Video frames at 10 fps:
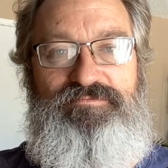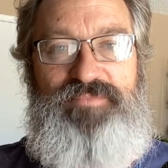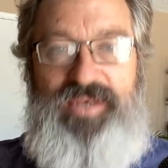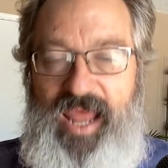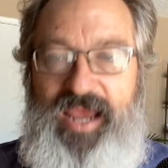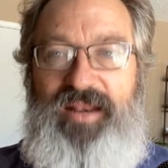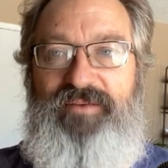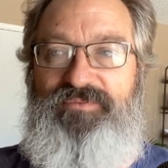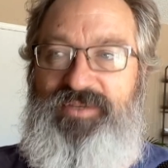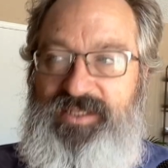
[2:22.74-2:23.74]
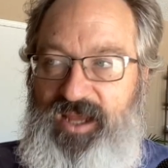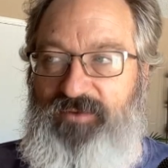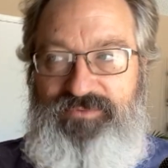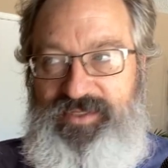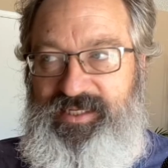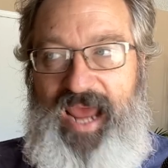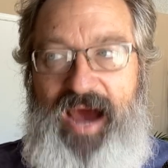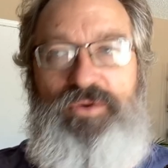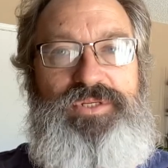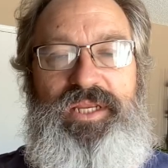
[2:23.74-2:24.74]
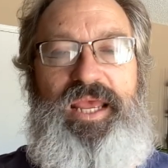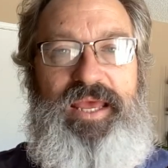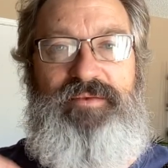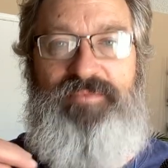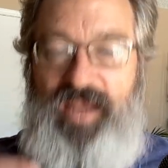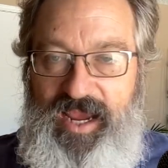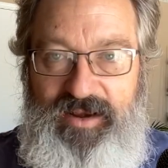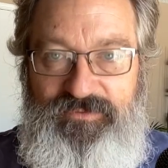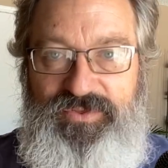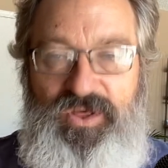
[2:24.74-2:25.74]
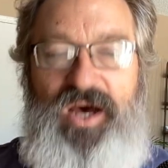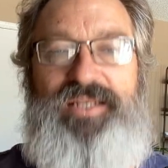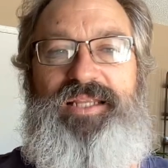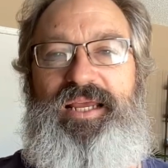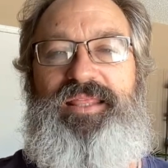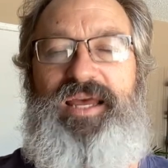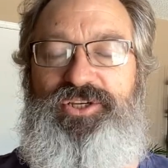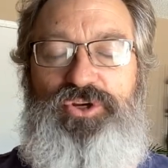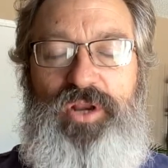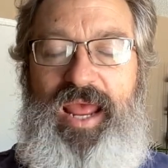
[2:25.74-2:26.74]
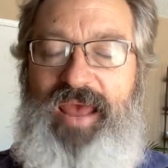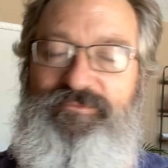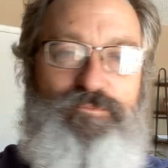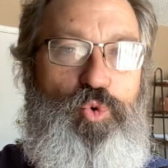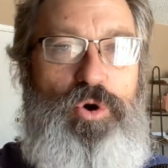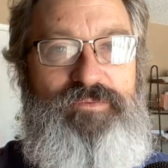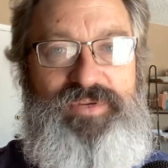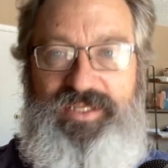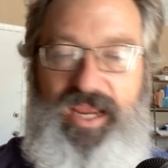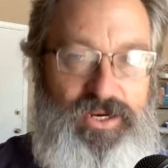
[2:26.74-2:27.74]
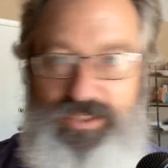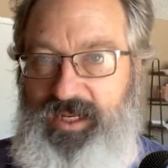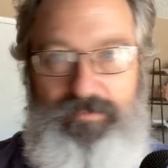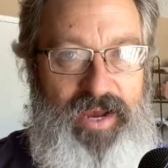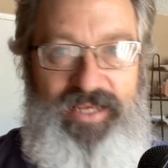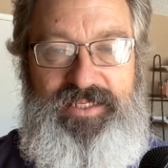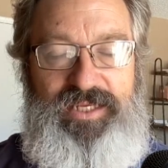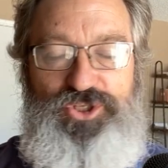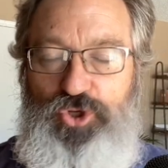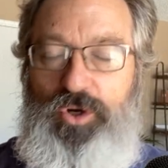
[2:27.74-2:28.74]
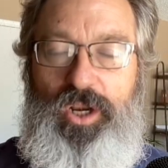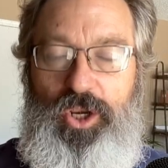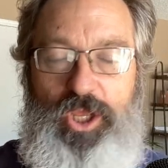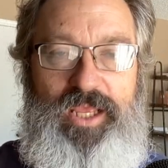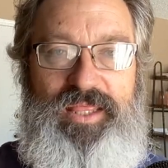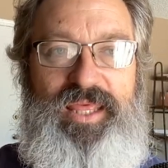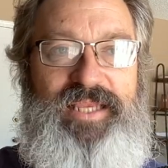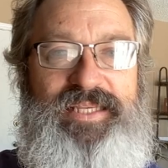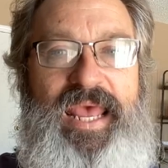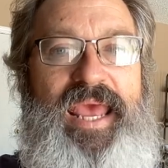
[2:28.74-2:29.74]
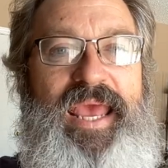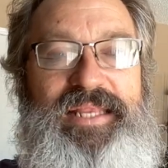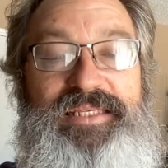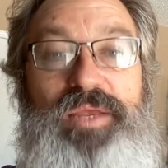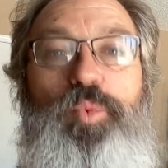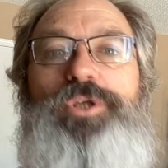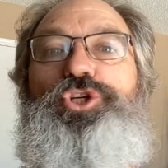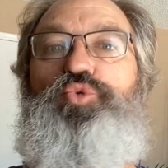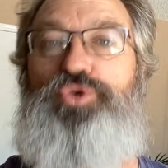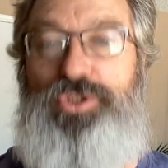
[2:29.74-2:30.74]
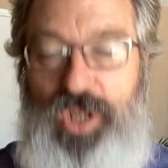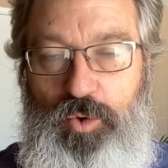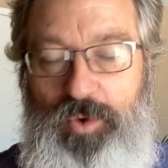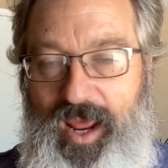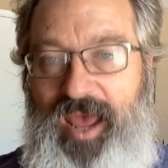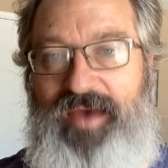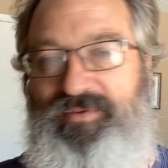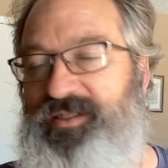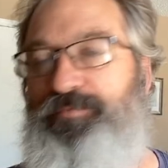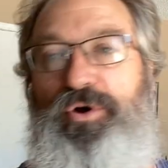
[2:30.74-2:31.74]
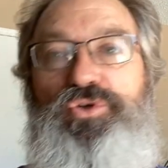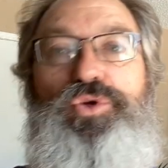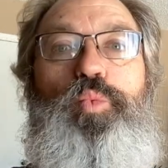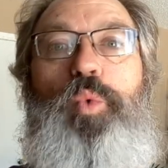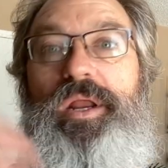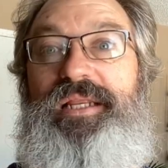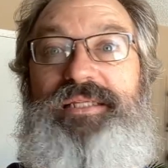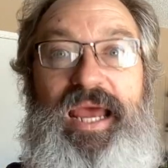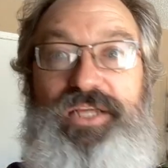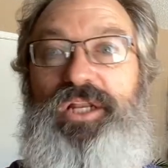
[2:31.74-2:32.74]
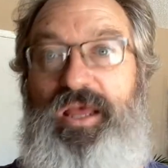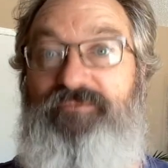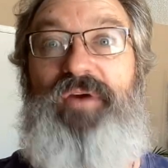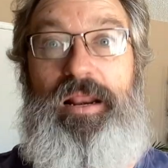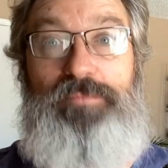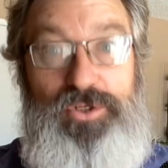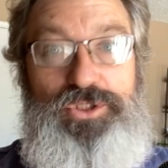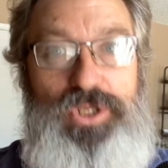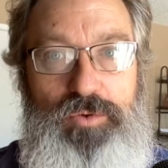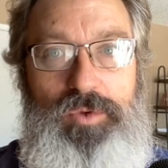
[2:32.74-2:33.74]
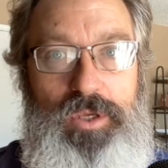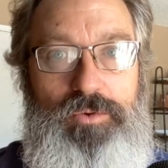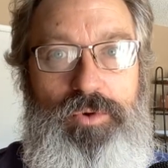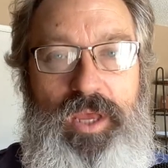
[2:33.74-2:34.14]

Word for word: negative self doubt and negative thoughts like that, you're going to have more of a scarcity mindset. You're going to look at things and see what you don't have as opposed to what is actually available to you.